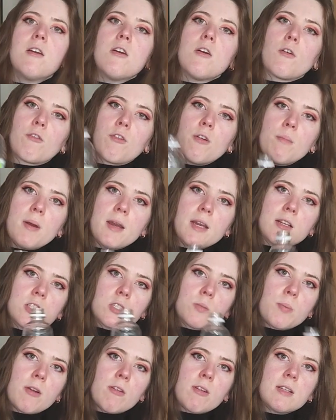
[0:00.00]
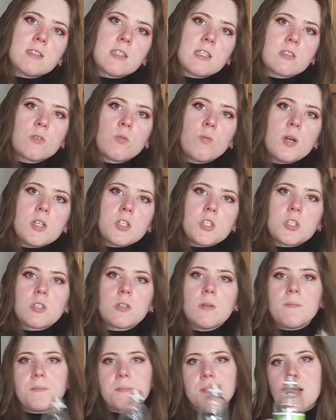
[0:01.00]
From my experience as a witch,
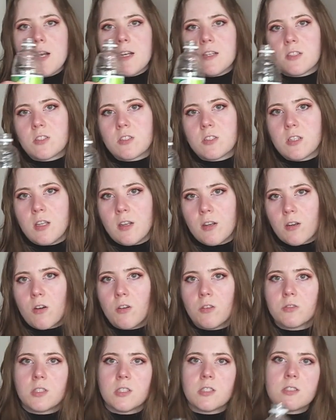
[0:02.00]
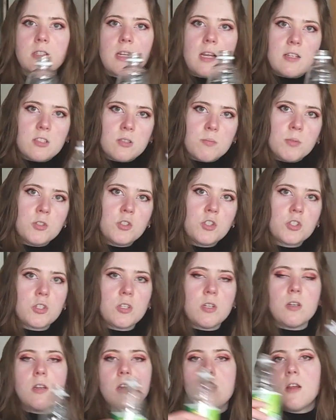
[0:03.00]
as an occultist, as a
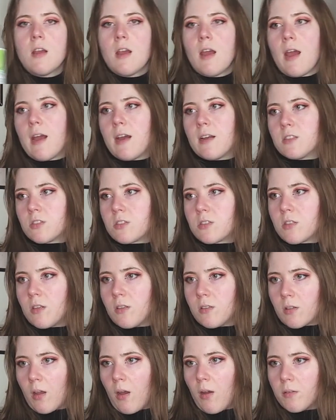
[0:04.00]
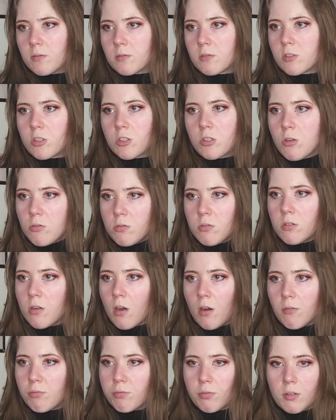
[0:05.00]
magician, as a student
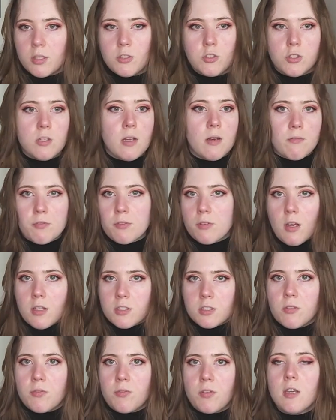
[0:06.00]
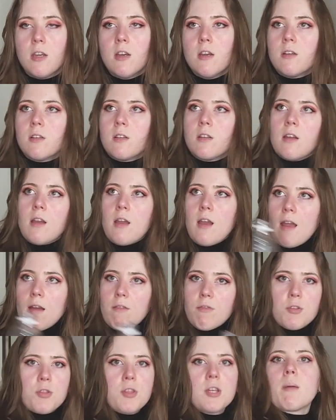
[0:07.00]
of religion and philosophy,
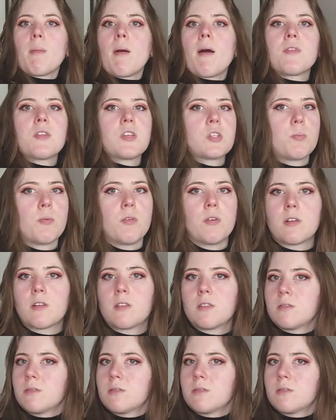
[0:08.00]
everything about this book